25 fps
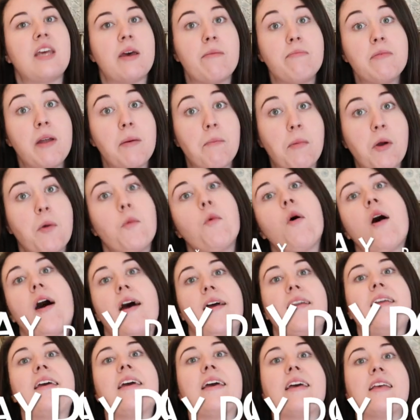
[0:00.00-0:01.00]
tip number
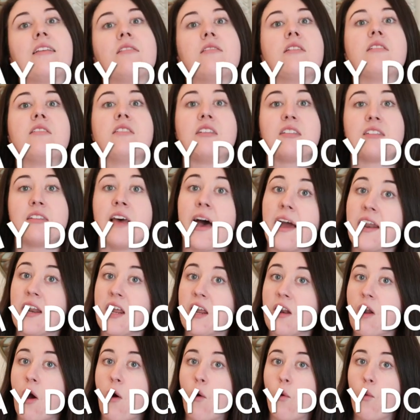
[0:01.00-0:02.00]
one is
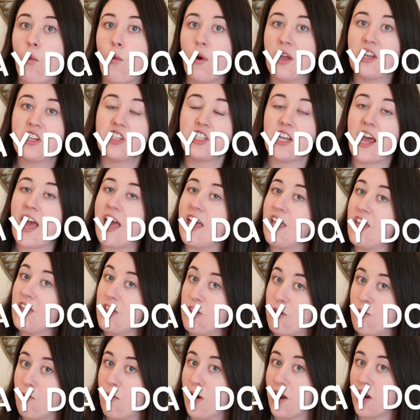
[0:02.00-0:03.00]
deciding which day
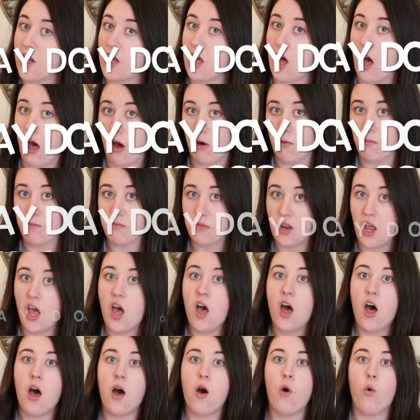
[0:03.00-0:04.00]
you want to go.
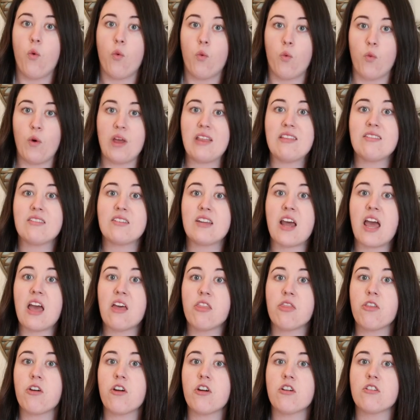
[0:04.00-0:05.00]

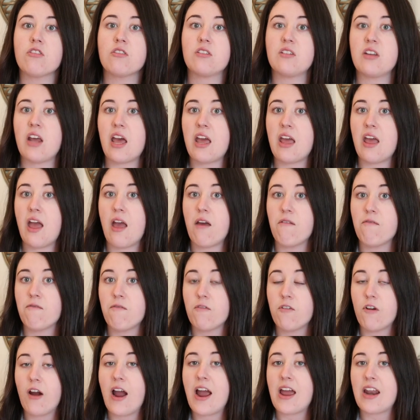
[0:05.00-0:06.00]
Wednesday, Thursday, and
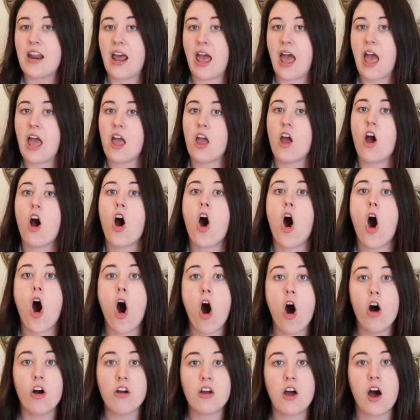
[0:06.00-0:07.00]
Friday
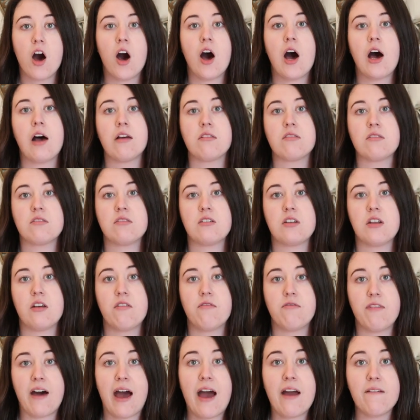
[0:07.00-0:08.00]
all cost
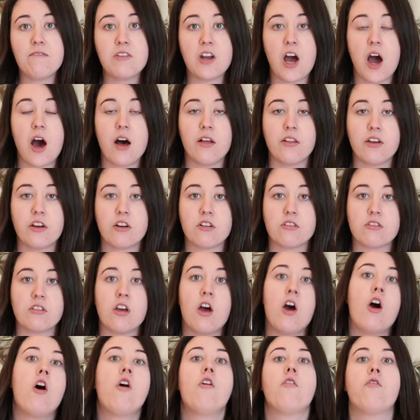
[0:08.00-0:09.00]
five dollars
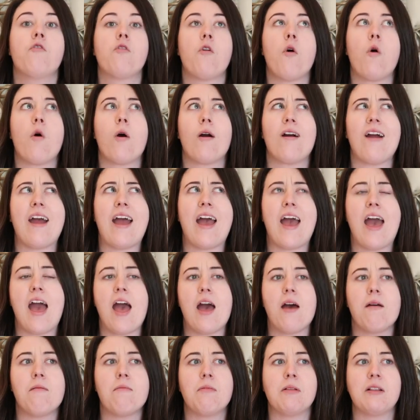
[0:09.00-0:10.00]
for,
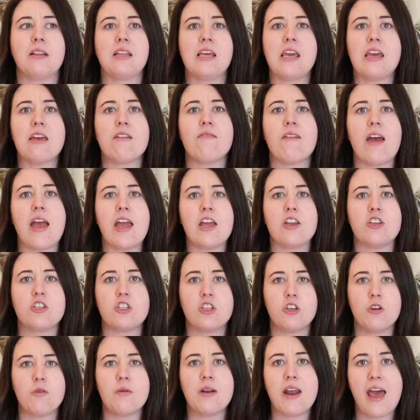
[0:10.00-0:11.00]
I believe, a
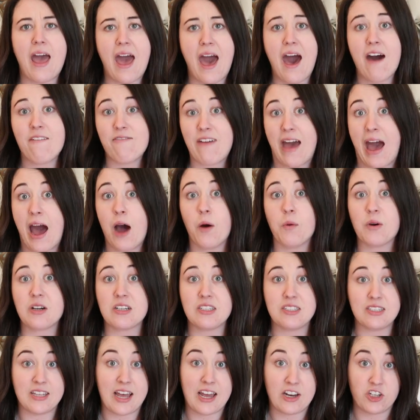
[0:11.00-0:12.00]
two and a half hour
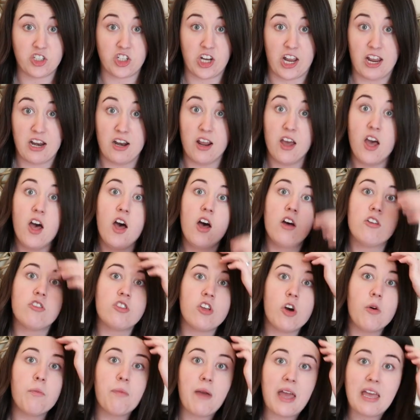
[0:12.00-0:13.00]
session.
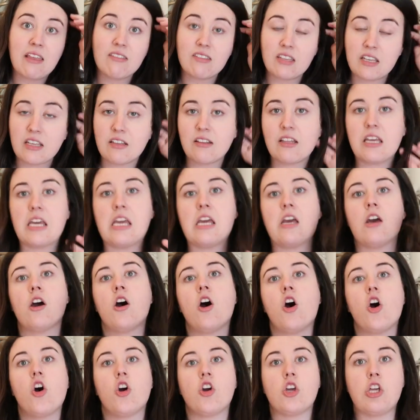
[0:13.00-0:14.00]
So basically,
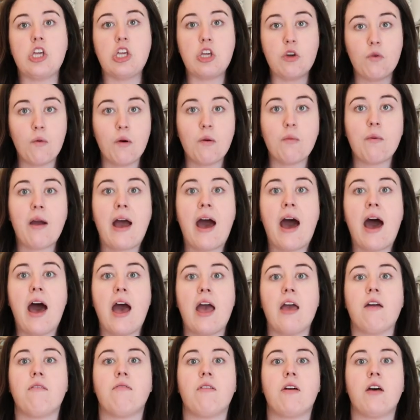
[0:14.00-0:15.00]
you
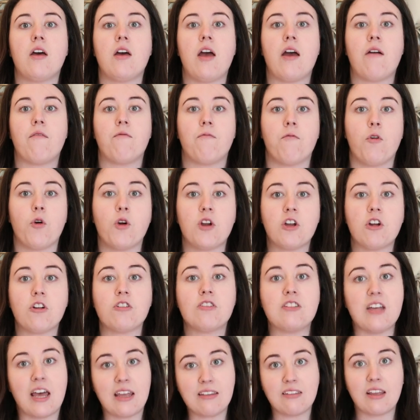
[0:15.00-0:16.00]
arrive for your
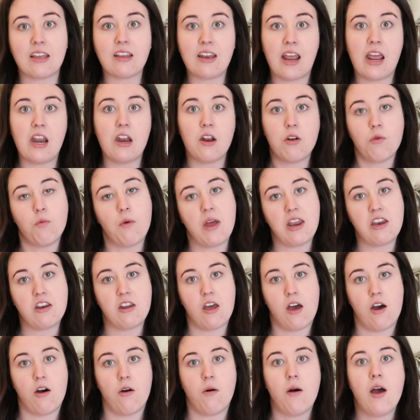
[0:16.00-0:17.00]
designated
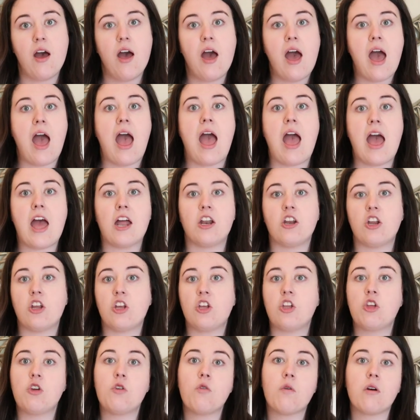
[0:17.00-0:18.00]
window, and
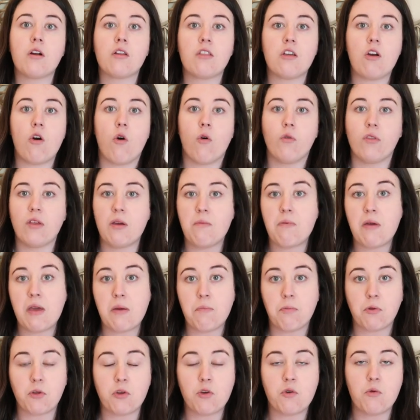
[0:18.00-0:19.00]
you are the only
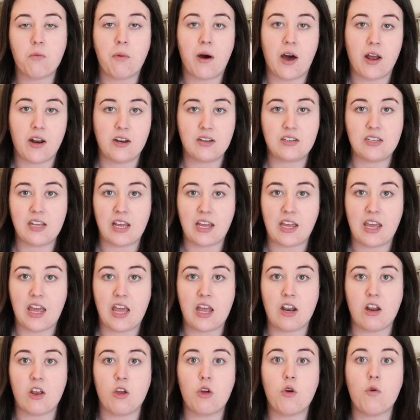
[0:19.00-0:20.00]
people who bought a
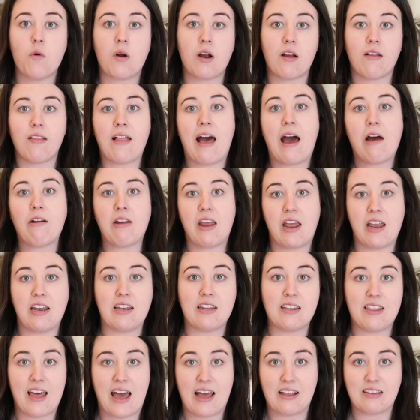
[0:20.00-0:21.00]
ticket who are allowed
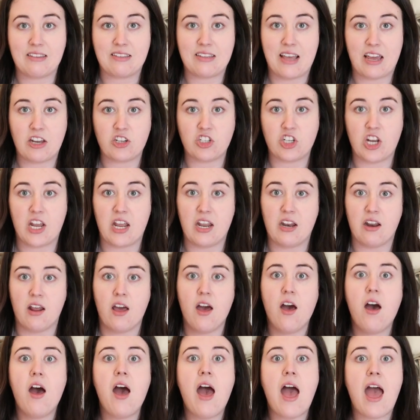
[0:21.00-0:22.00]
into that
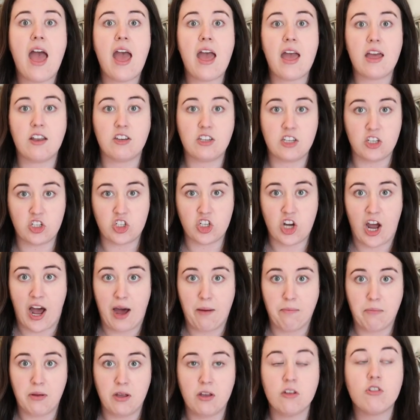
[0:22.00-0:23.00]
session to
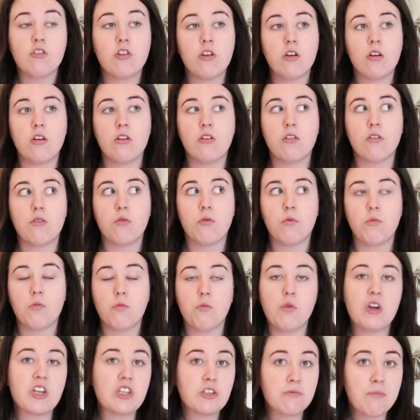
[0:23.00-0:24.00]
shop.
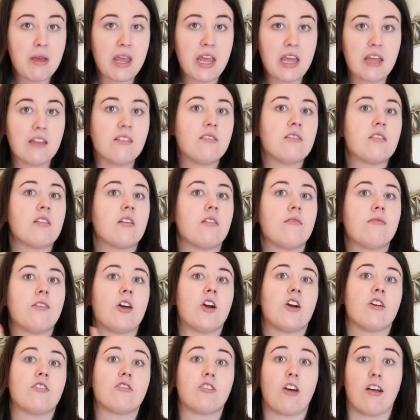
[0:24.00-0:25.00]
Which means
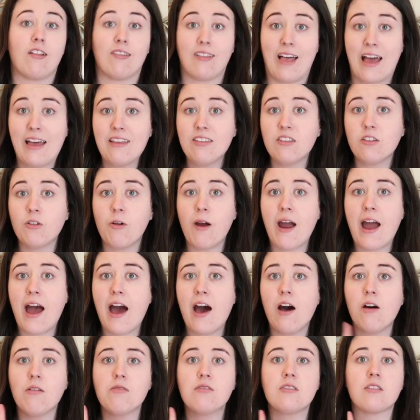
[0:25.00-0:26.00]
there's less
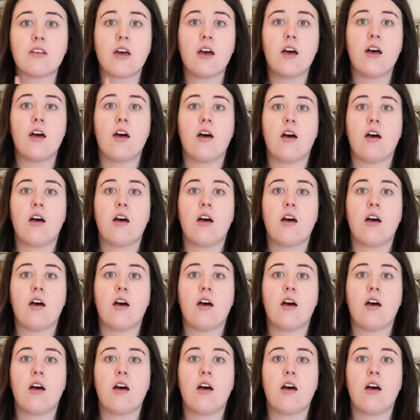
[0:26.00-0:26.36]
crowds,